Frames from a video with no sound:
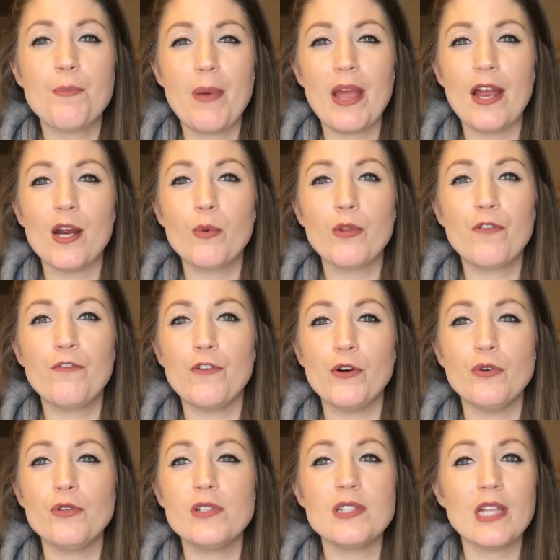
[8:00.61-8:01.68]
to pair with
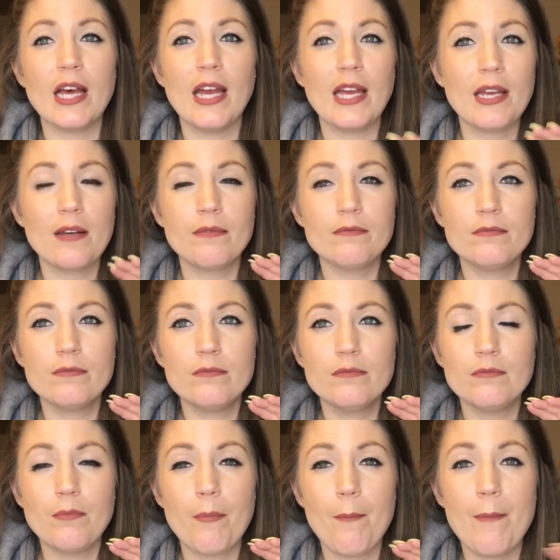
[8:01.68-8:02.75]
foods like
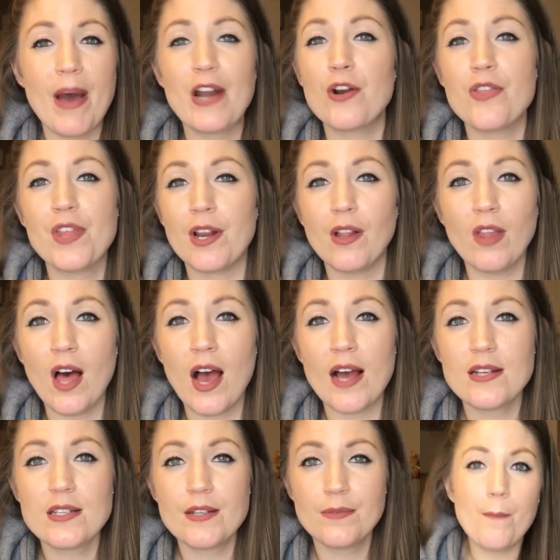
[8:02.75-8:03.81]
better than a
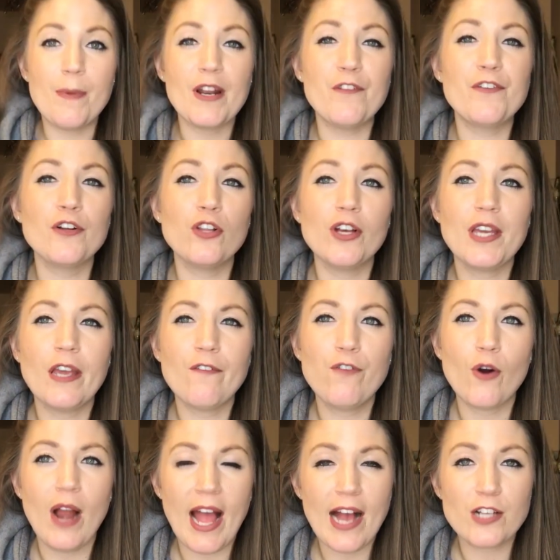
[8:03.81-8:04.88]
lot. But if you're looking
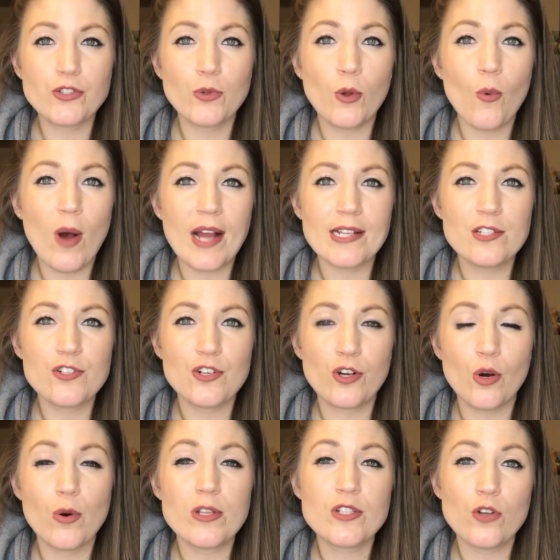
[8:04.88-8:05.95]
for actual wines to
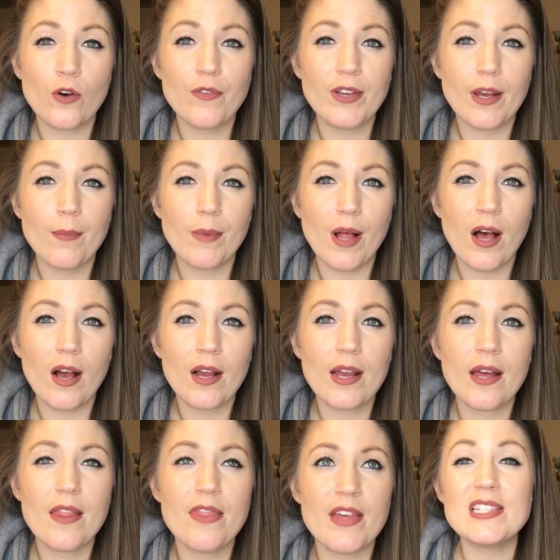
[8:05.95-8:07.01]
go with Sauvignon Blanc,
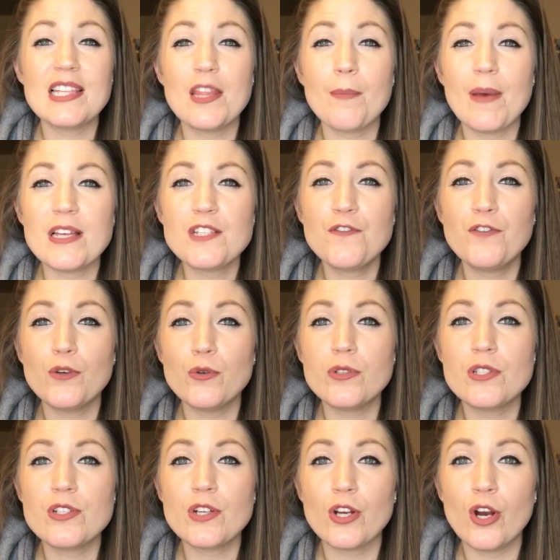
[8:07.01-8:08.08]
they say the best
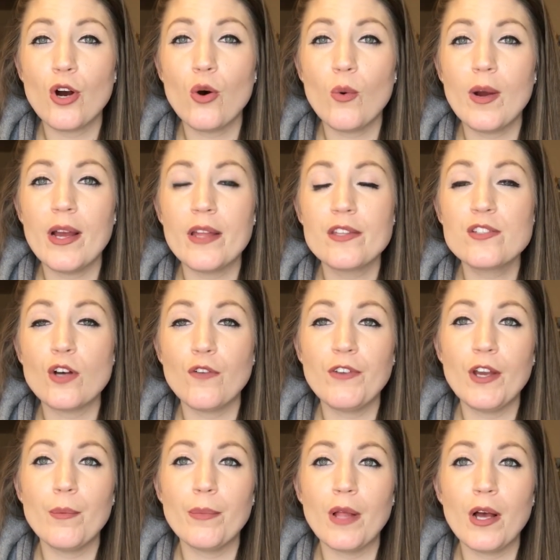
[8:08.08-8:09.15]
foods to go with
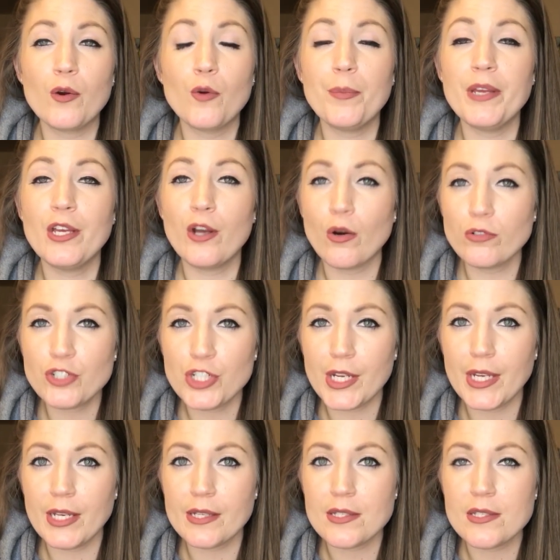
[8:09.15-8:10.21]
Sauvignon Blanc would be goat
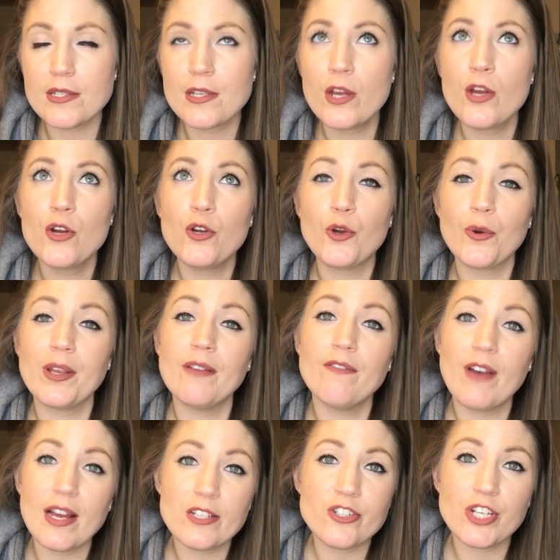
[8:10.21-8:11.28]
cheese, green
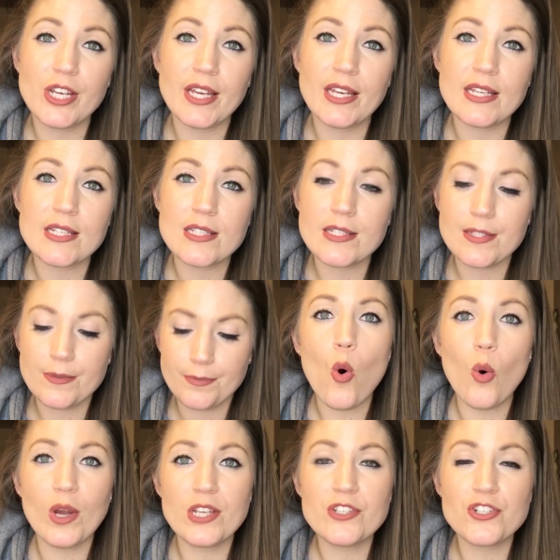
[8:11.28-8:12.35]
veggies,
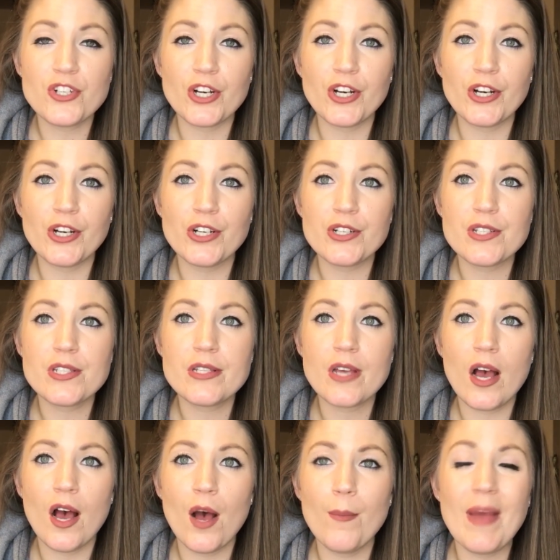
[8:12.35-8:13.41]
oysters,
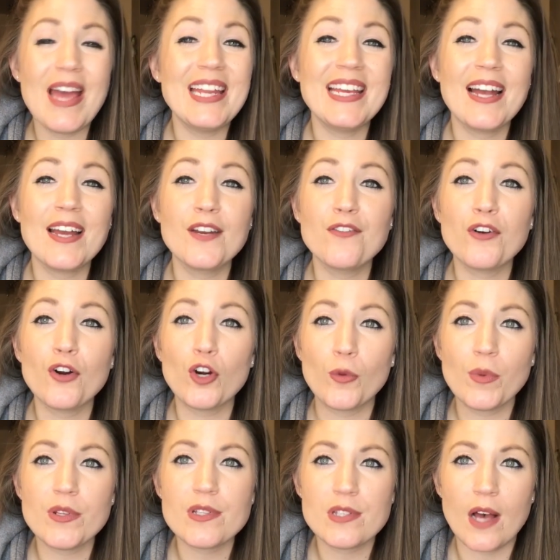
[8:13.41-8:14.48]
any kind of
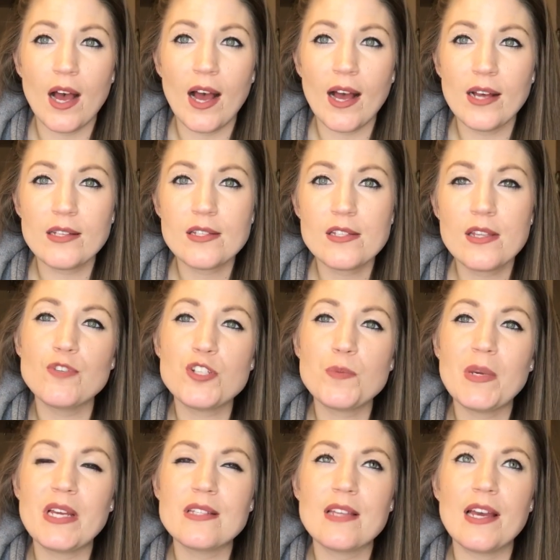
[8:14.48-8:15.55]
herbal sauce, just
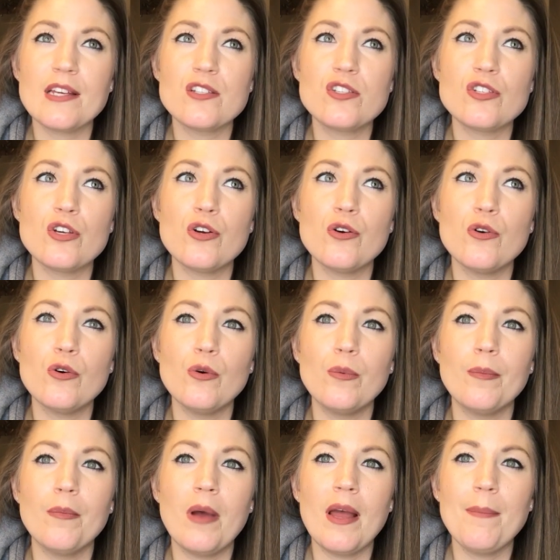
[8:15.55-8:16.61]
because I
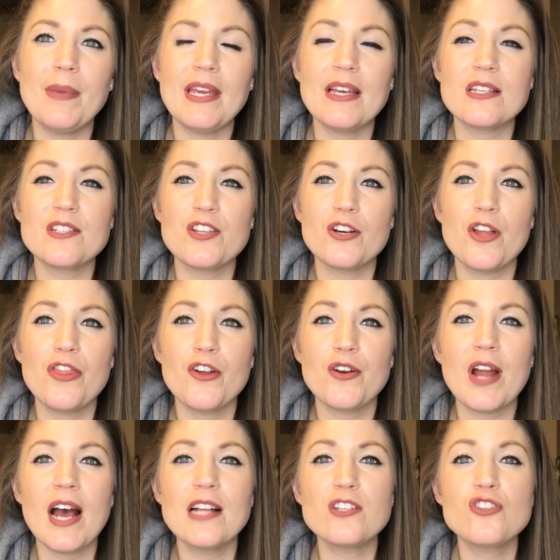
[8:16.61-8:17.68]
assume, because they're
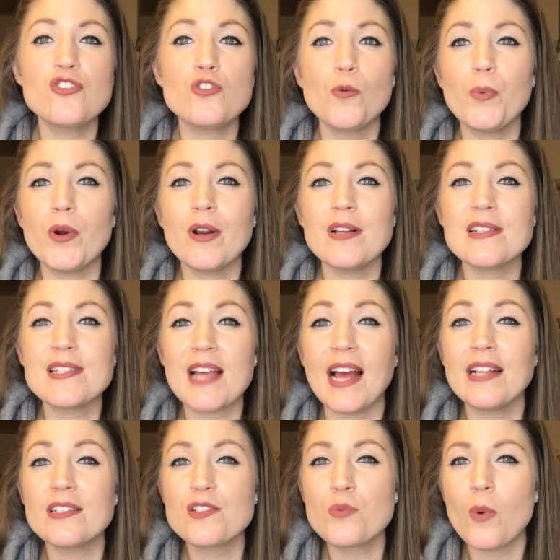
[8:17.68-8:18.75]
not super
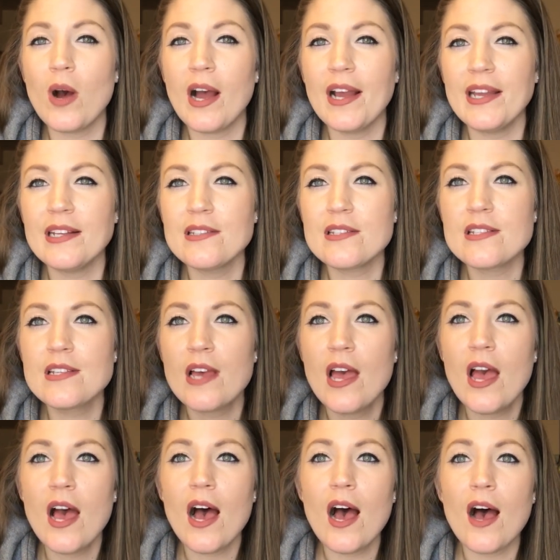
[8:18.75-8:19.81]
intense wines,
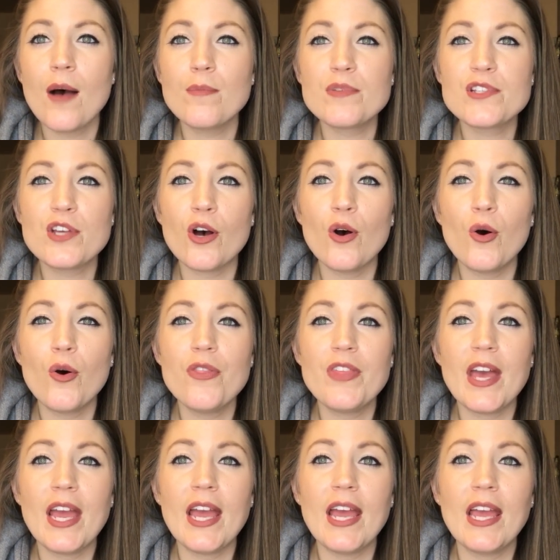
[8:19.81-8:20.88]
so
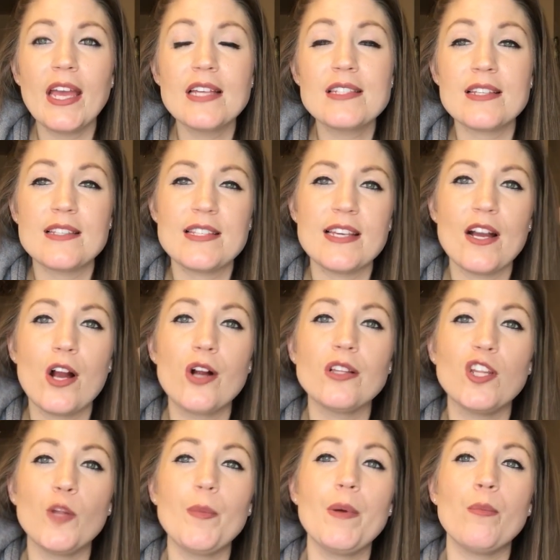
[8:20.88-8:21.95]
since they are a
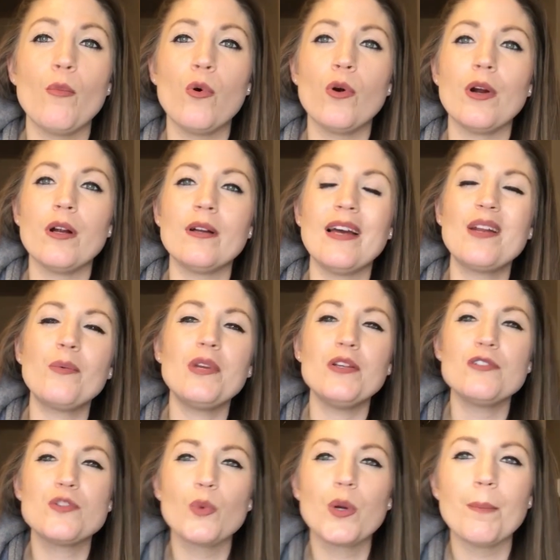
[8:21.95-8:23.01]
little bit more, I don't want to
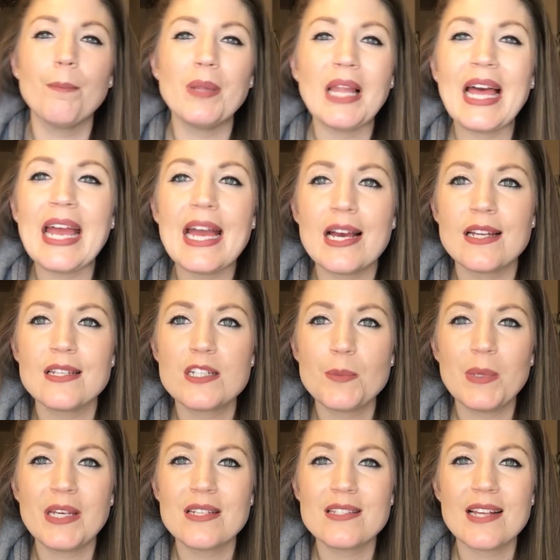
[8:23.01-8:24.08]
use the word bland
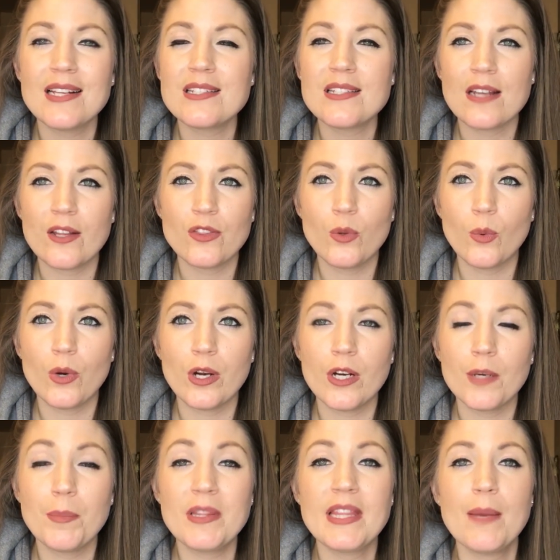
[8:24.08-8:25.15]
because that's not the
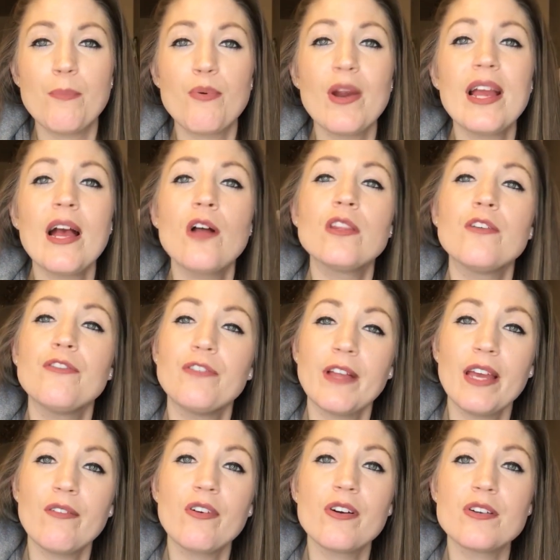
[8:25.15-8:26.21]
word, but they bring out the
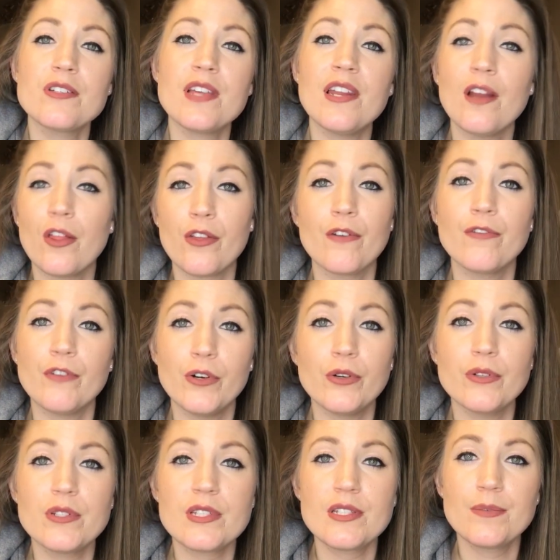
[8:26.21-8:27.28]
flavors in other
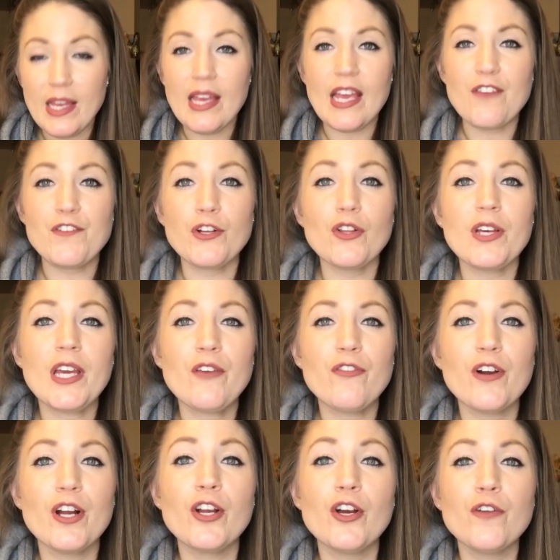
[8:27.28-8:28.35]
foods. If you're looking
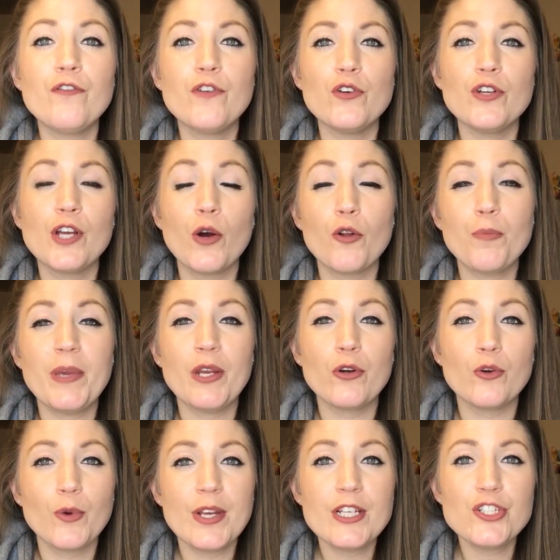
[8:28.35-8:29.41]
for a good food to go with Pinot
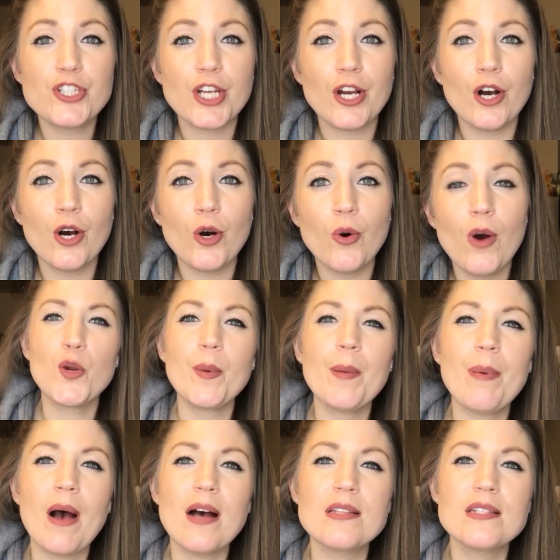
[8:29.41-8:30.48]
Grigio, creamy
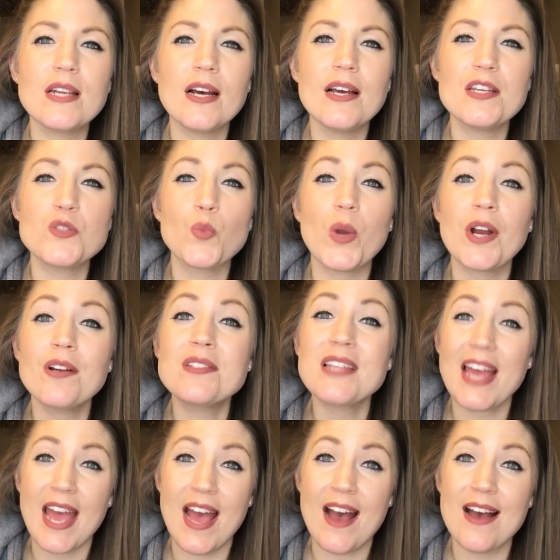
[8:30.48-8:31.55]
pasta is where it's
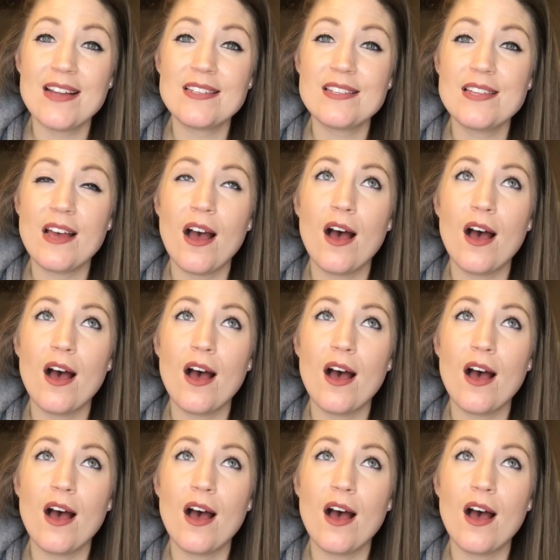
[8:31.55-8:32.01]
at.